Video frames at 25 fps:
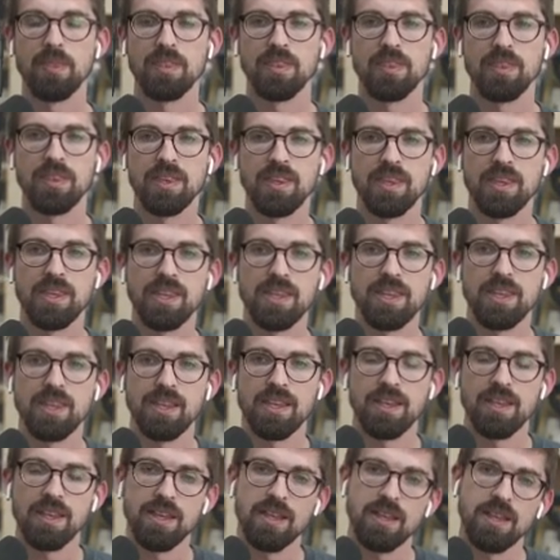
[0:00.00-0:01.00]

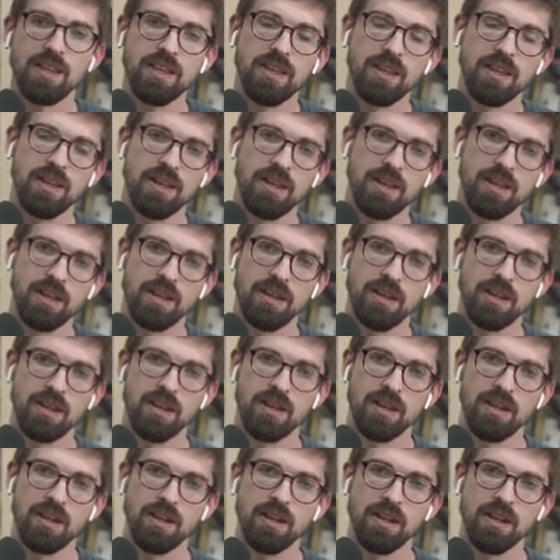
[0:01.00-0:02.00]

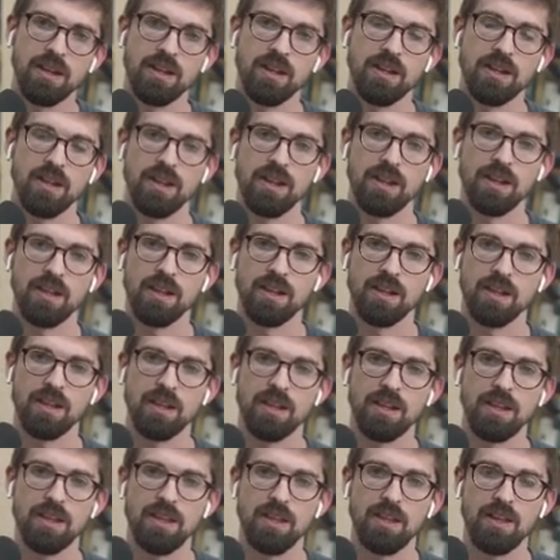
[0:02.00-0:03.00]

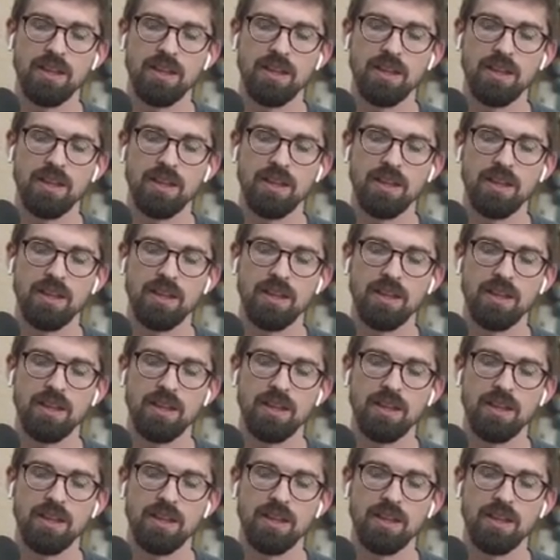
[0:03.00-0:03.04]
[no speech]